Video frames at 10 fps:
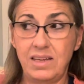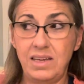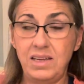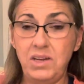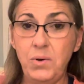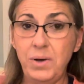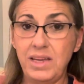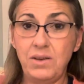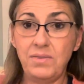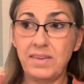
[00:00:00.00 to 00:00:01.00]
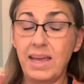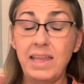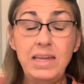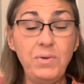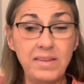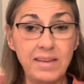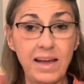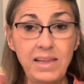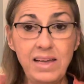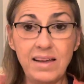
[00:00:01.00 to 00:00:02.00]
He knew it. And he was
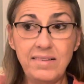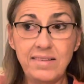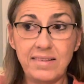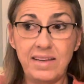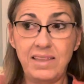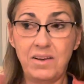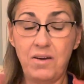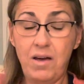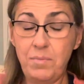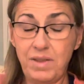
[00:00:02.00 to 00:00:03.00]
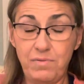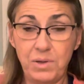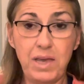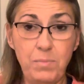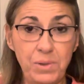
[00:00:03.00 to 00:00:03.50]
telling us in the comms, if you keep